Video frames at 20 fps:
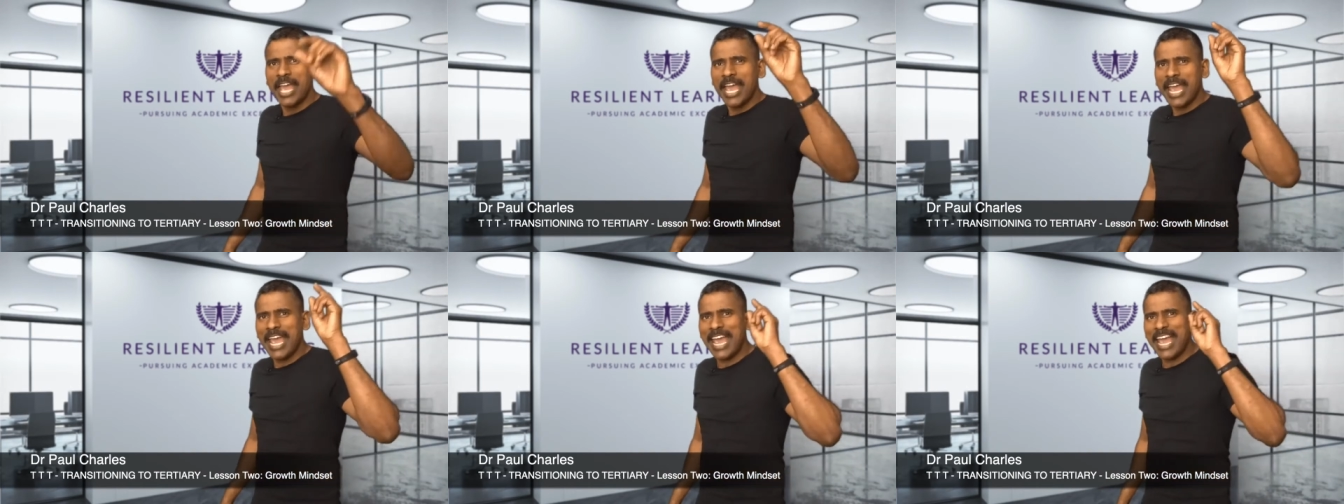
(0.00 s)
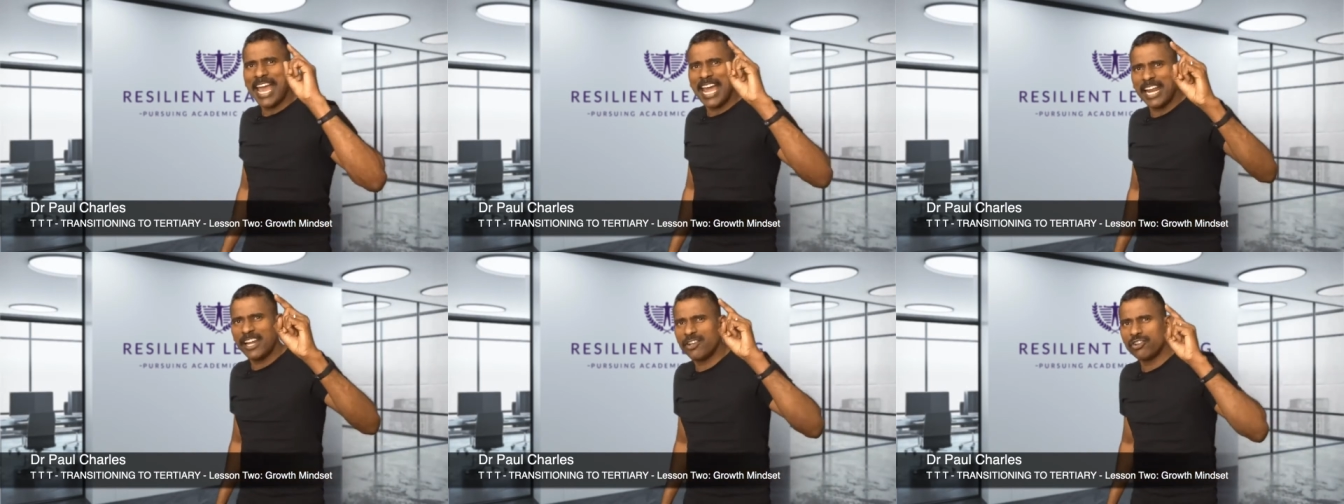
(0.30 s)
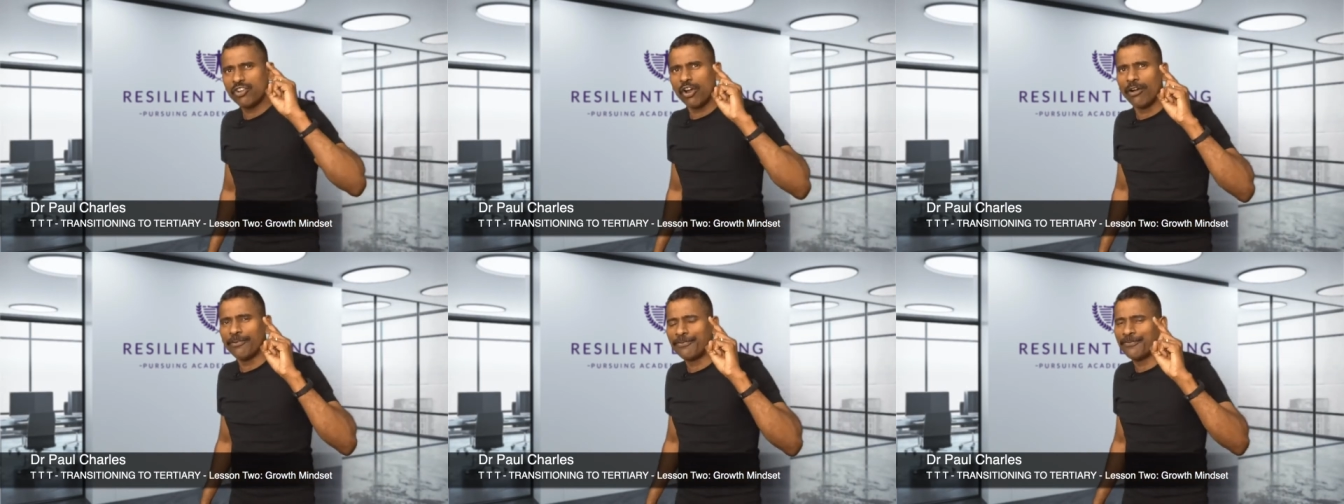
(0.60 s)
and
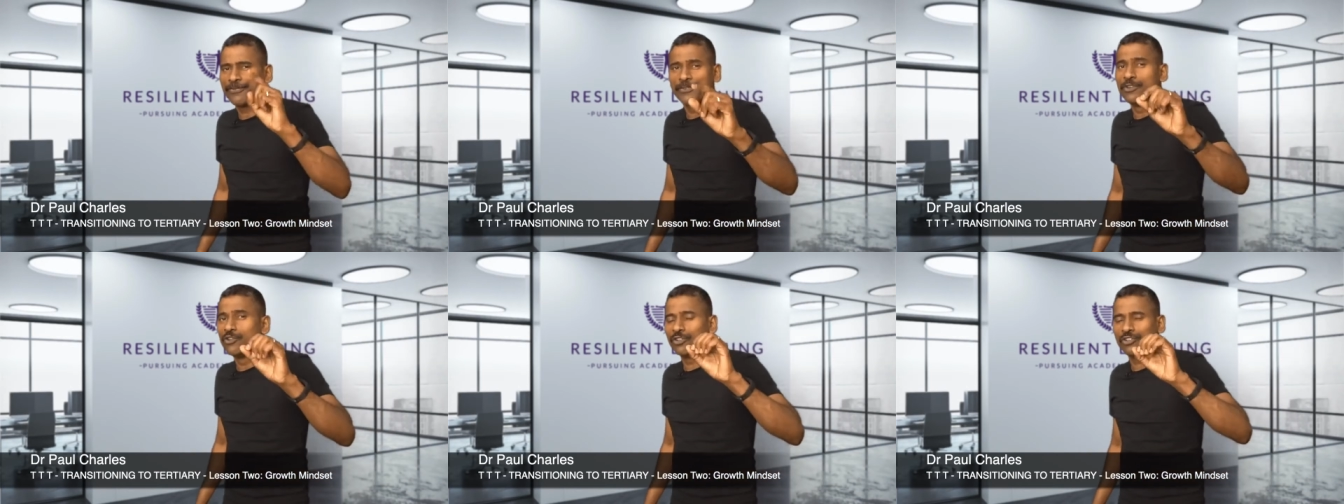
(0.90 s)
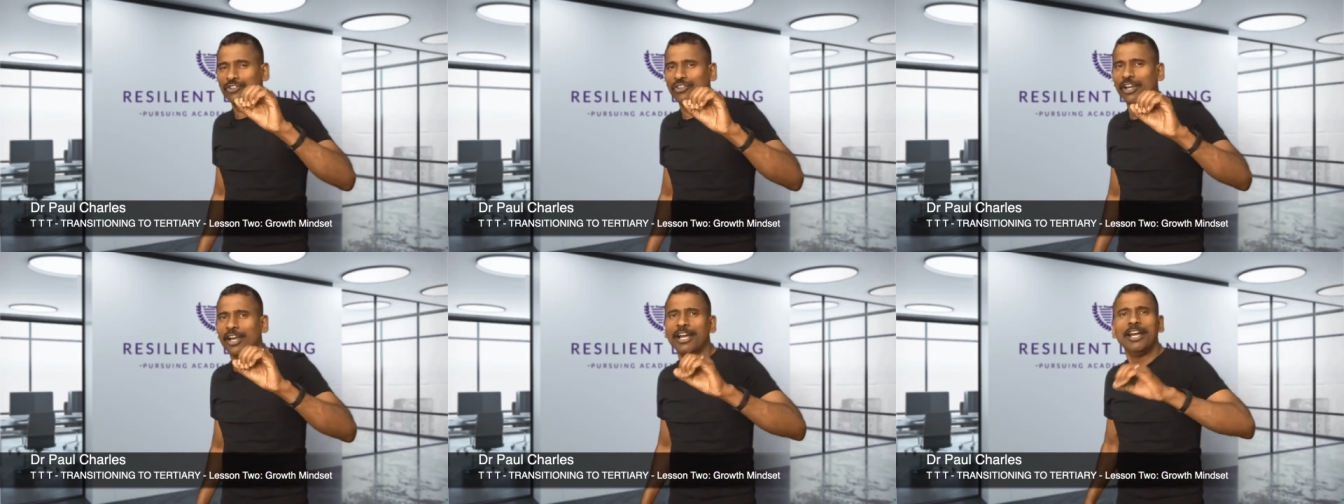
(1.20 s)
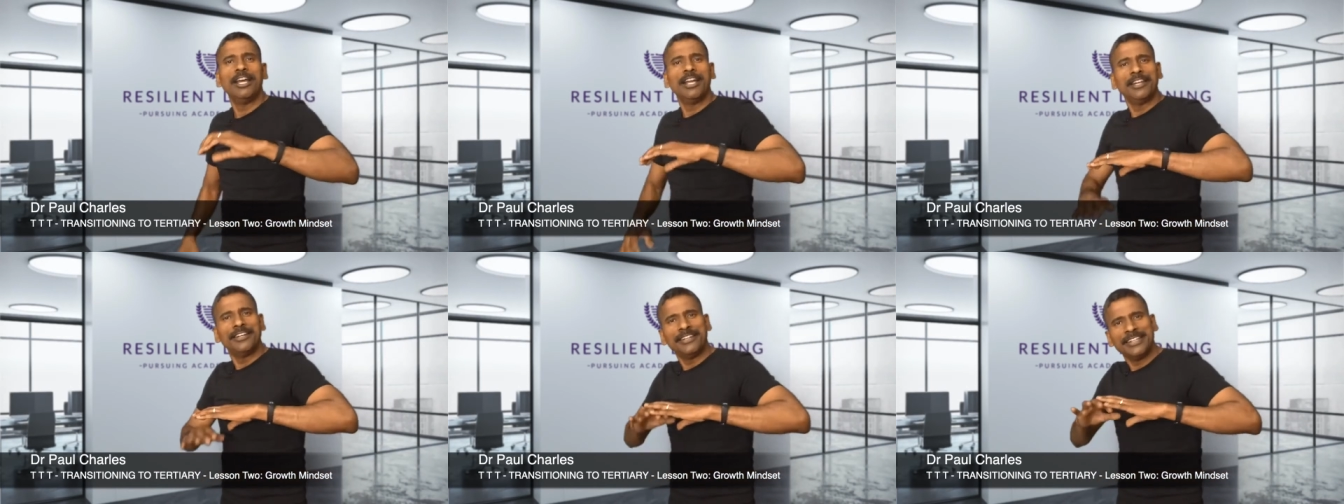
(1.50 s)
your future
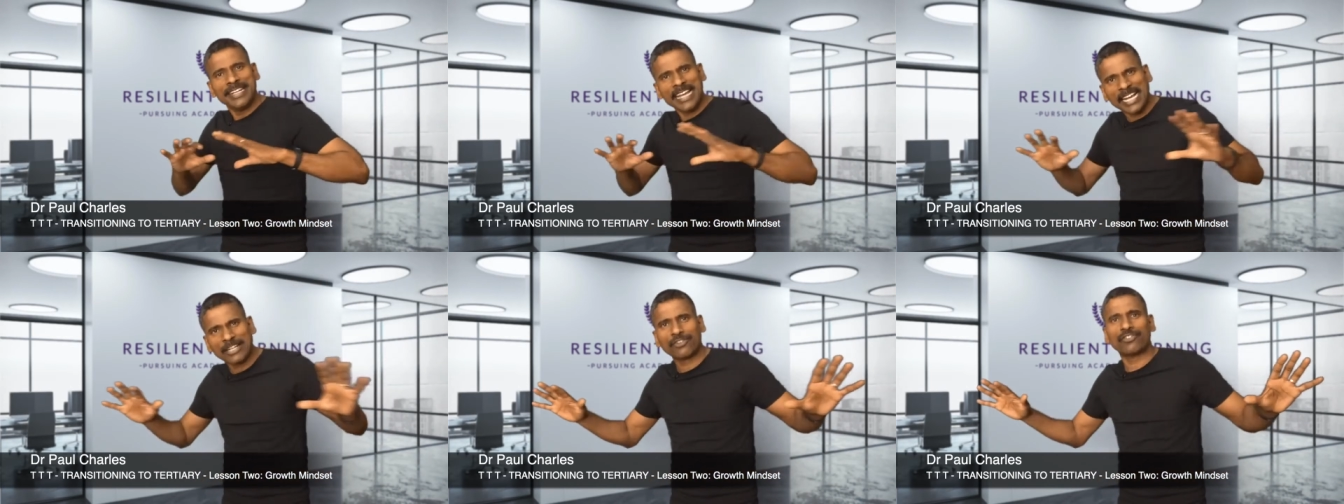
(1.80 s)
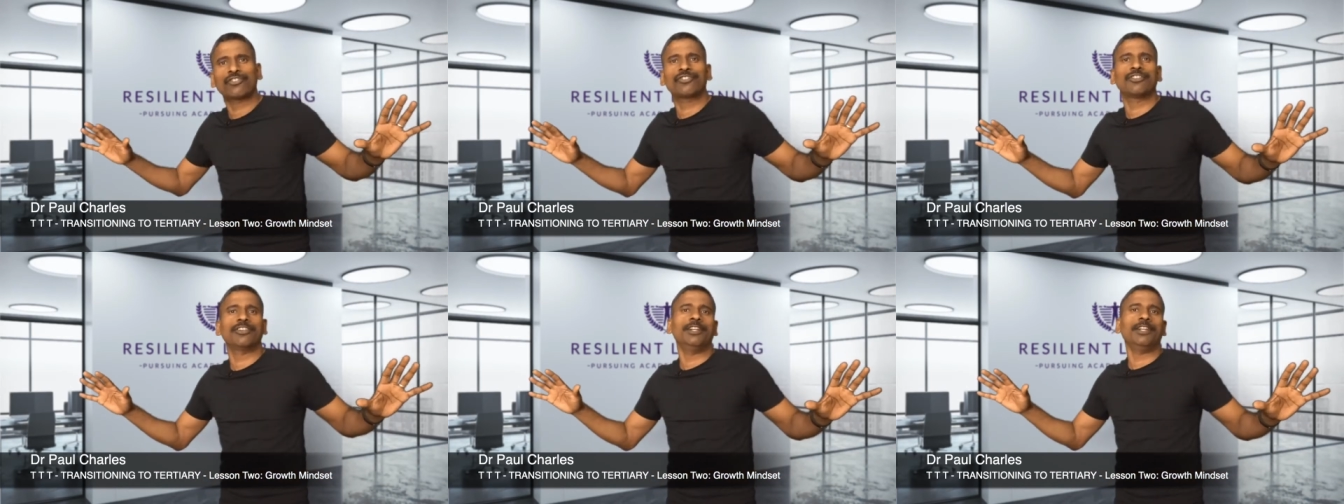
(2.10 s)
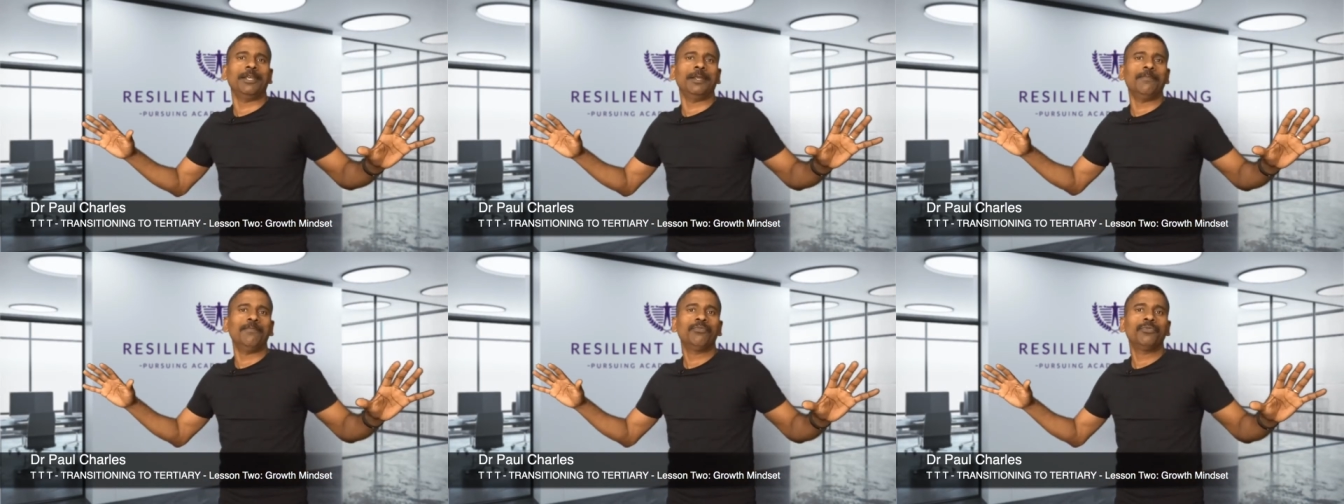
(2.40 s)
naturally.